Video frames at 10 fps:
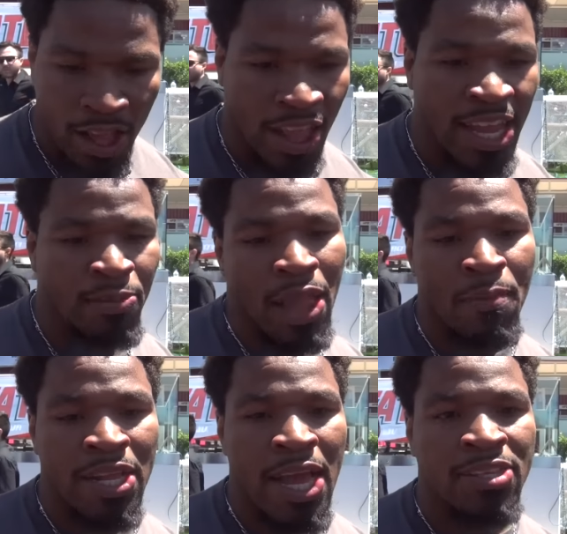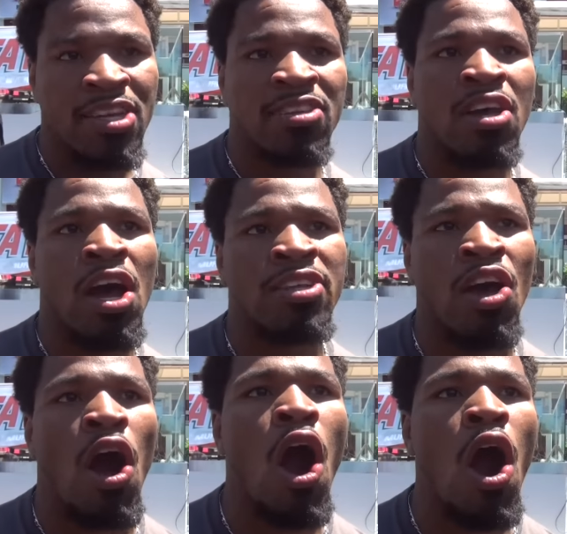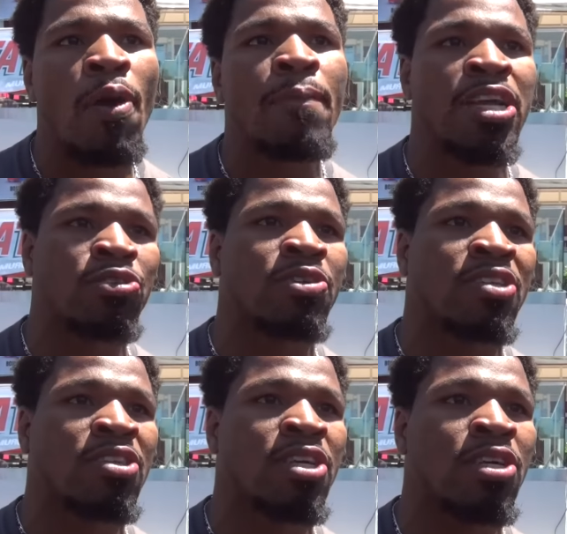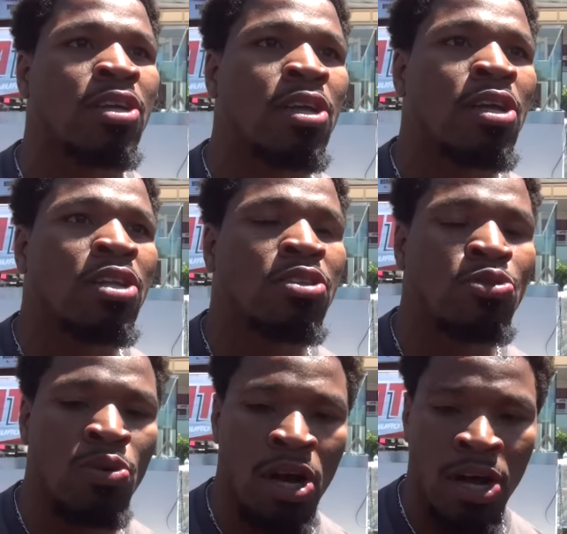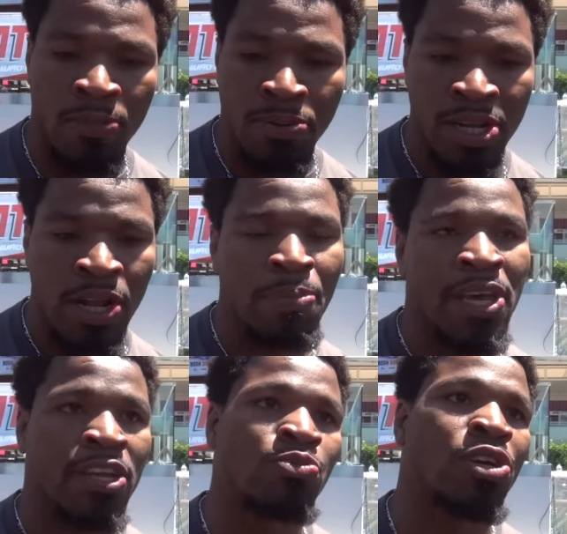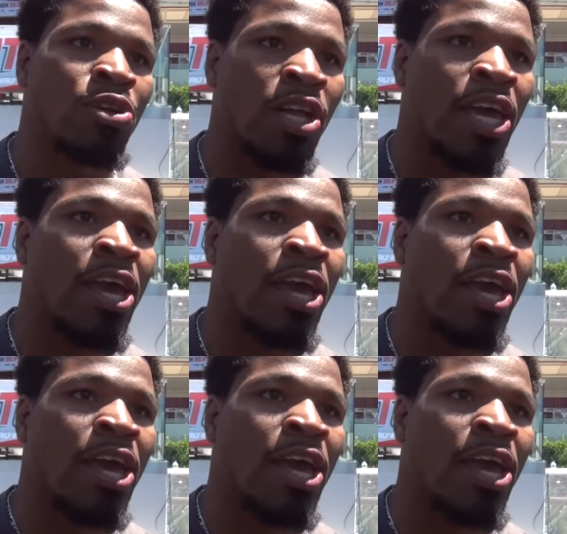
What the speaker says: like my dad said, it's a hard measuring stick to put it up against when you look